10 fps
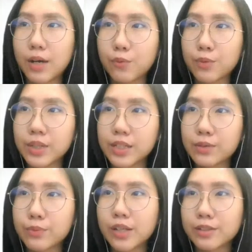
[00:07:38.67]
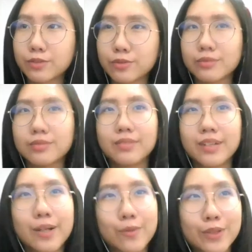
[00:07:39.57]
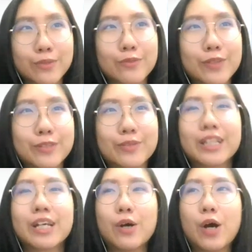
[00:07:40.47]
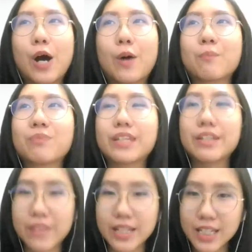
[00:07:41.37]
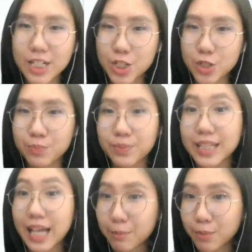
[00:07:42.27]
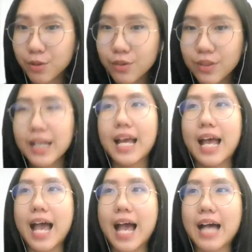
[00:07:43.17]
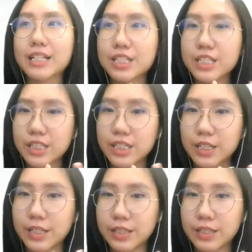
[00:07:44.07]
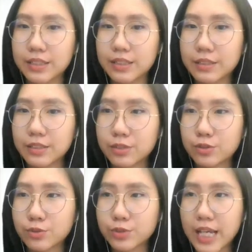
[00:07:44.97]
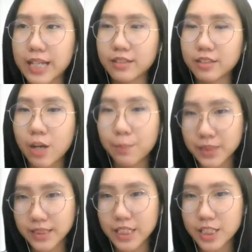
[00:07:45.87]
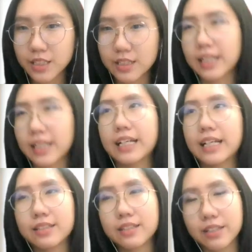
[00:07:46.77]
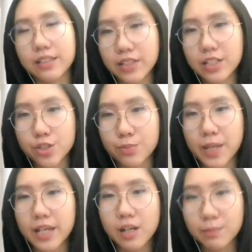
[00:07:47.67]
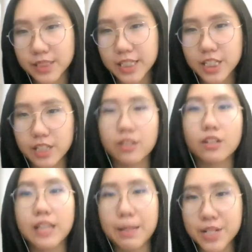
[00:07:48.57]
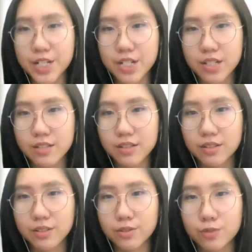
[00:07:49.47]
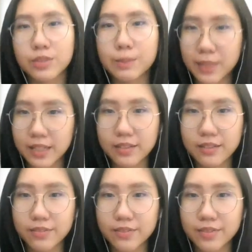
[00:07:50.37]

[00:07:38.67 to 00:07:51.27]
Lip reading: we want to, what you want, the defendant should be liable and to get compensation, like, and the defendant should pay compensation or damages to the plaintiff.